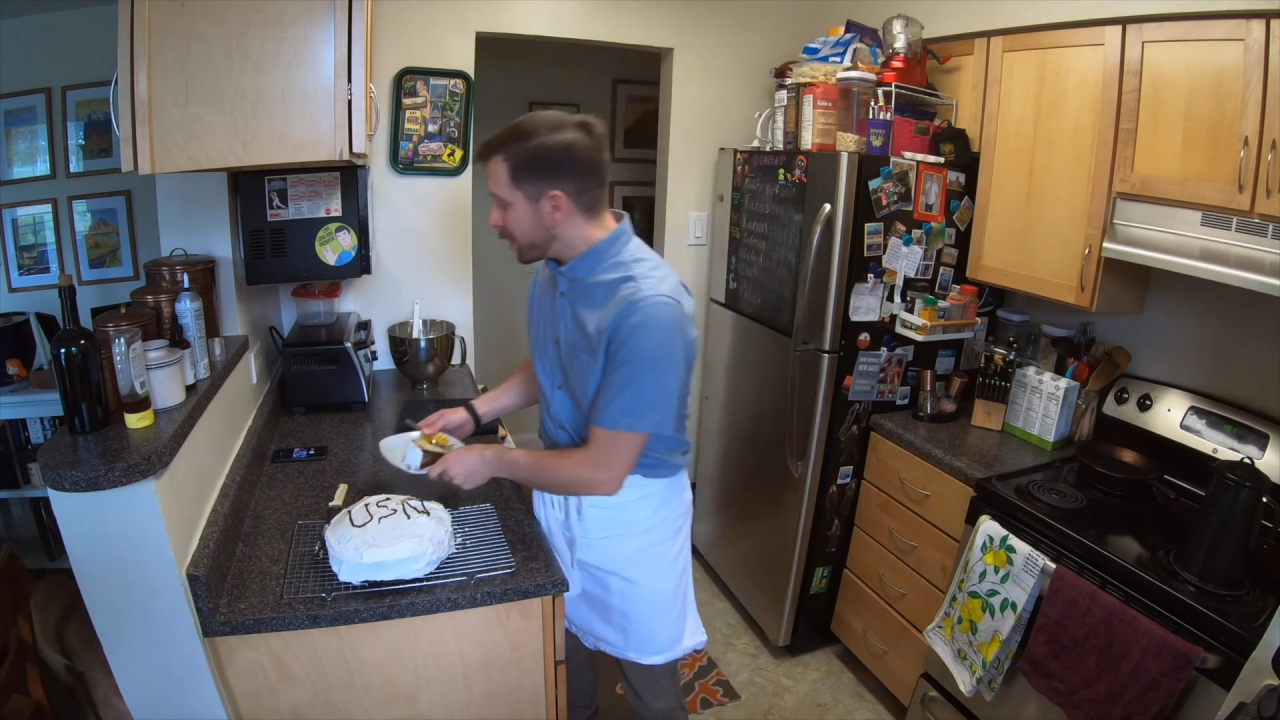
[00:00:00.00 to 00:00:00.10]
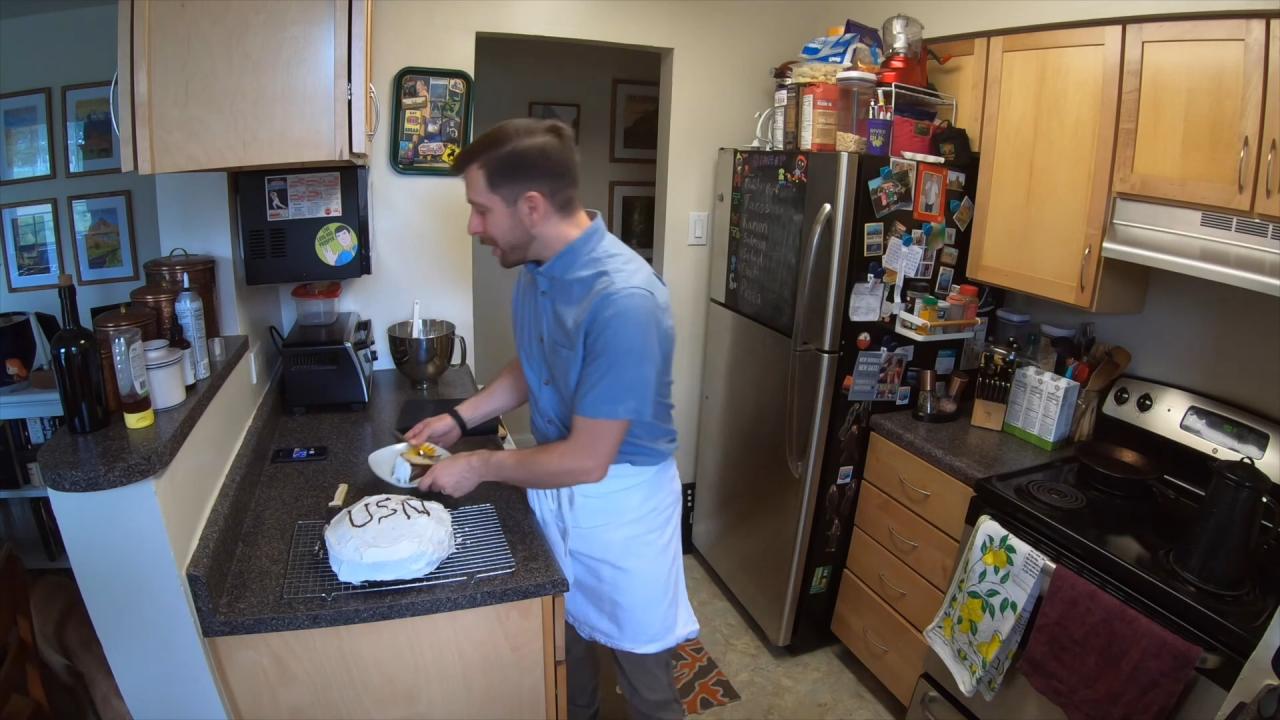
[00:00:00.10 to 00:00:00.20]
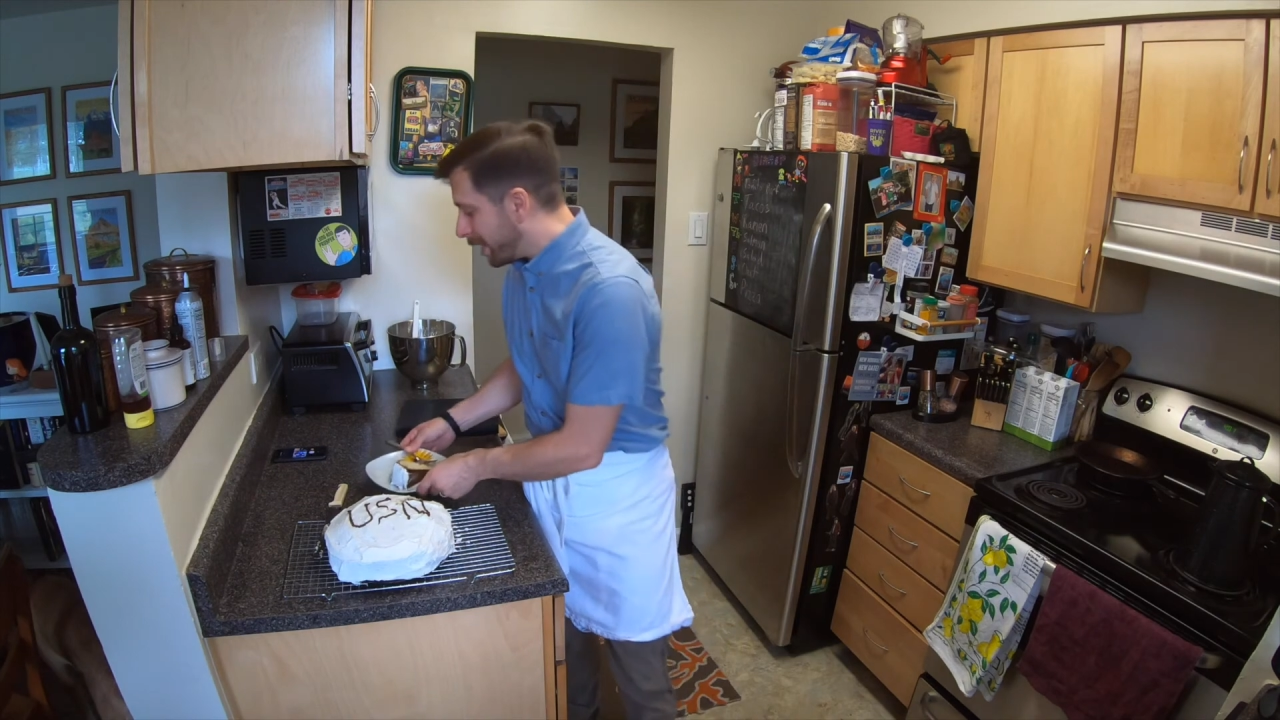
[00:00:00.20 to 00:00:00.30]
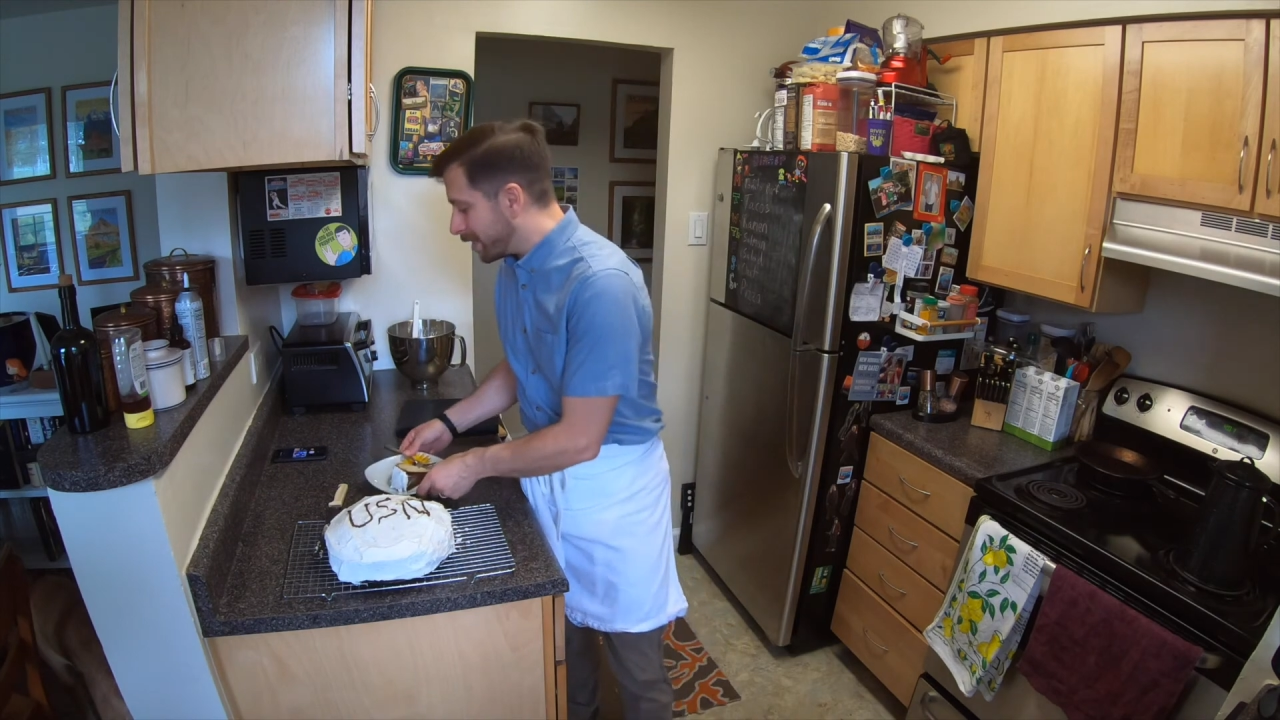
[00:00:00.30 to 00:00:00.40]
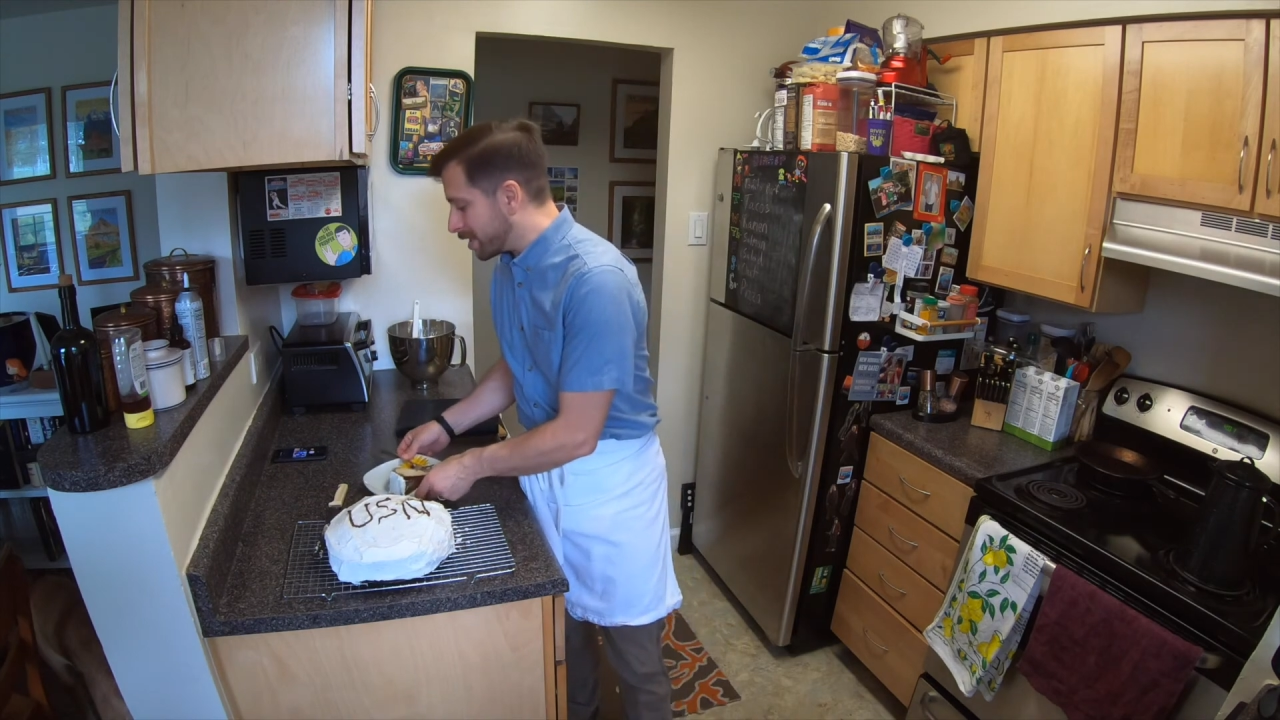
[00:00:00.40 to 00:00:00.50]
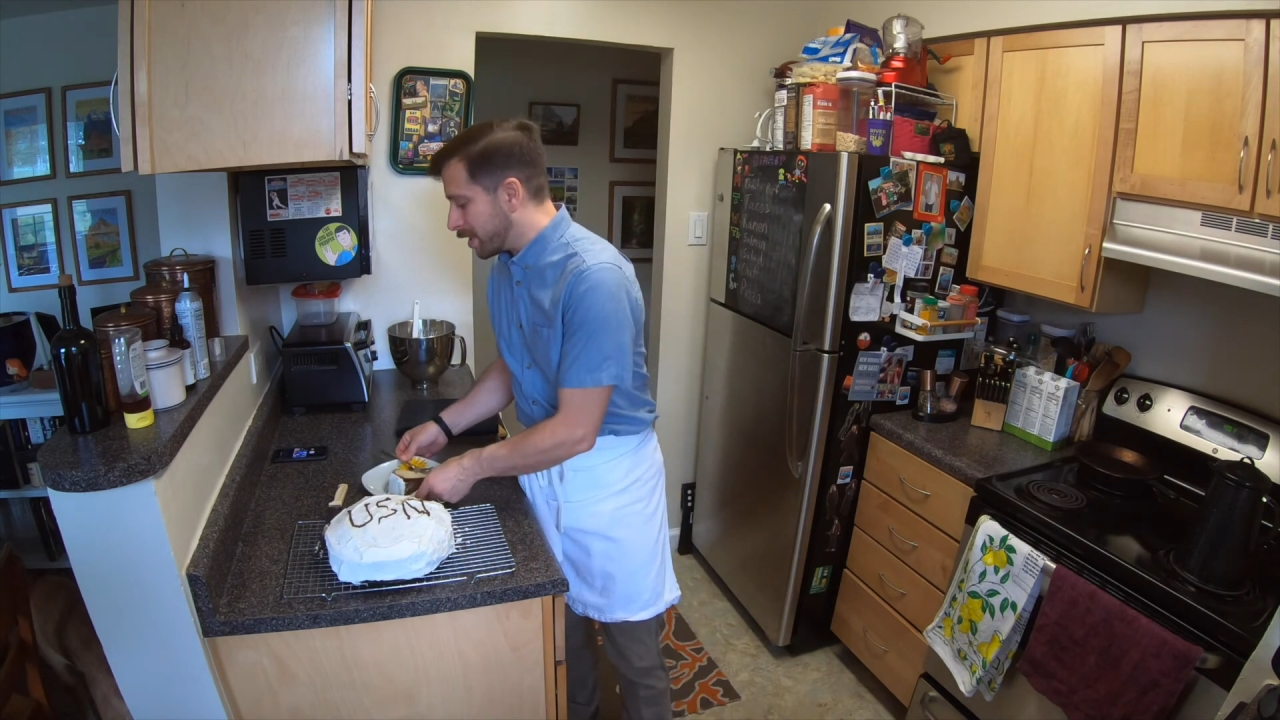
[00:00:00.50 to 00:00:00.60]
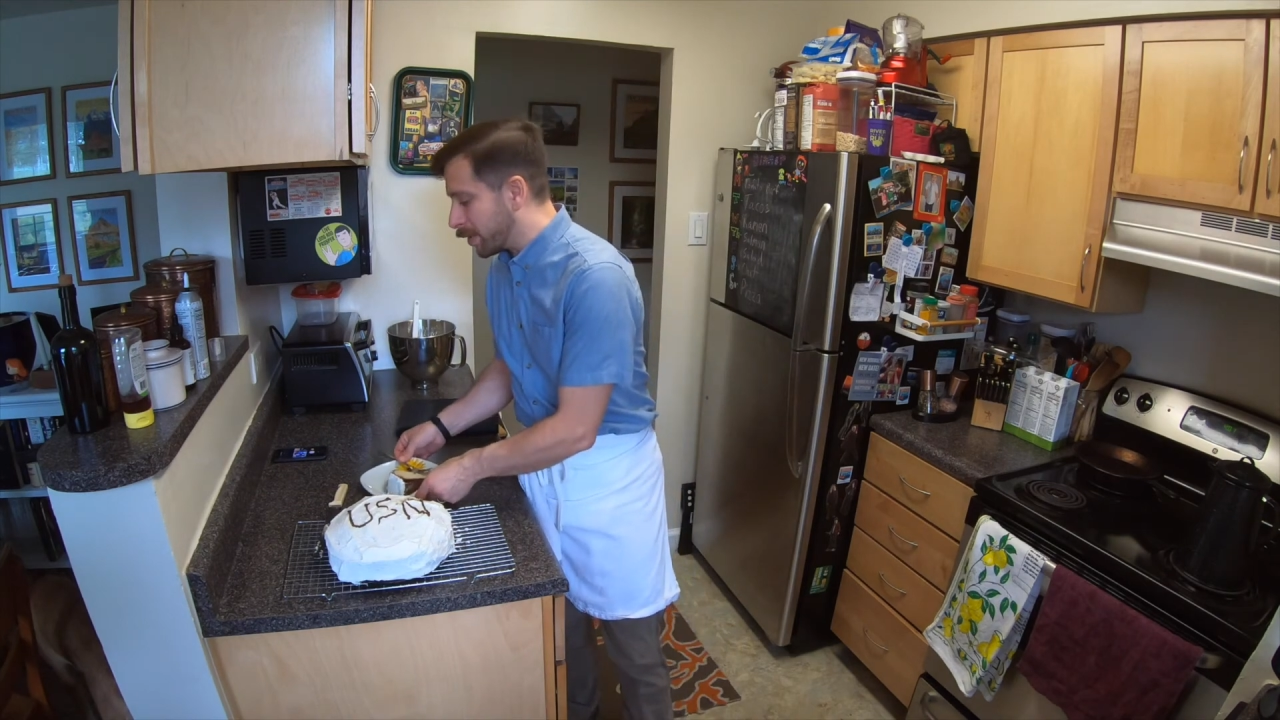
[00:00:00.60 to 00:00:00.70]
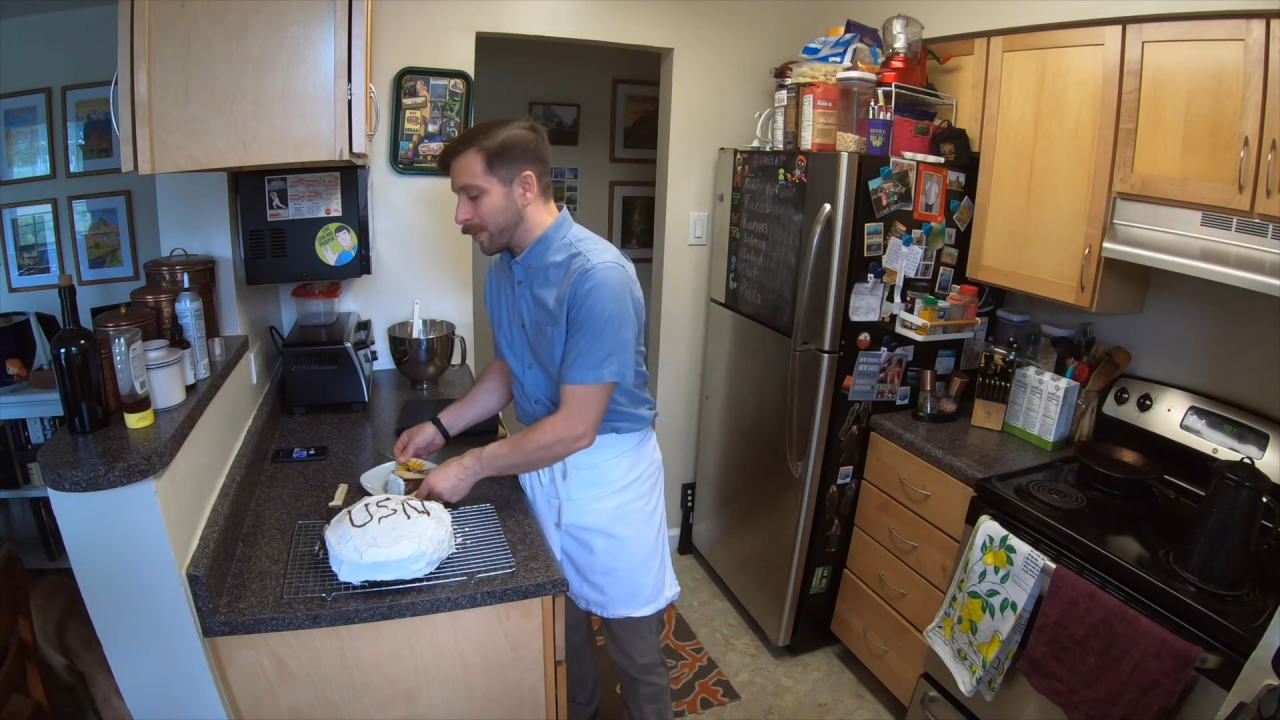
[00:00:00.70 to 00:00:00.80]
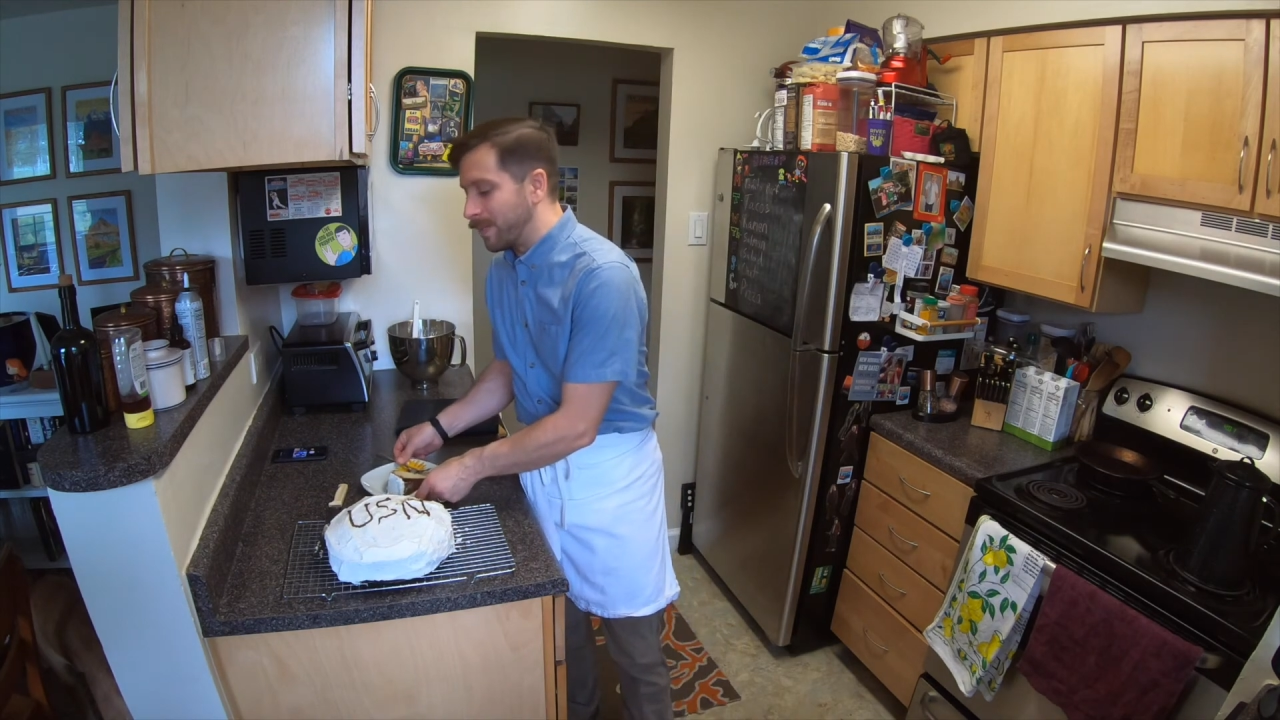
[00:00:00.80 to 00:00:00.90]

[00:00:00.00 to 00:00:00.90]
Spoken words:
And it's another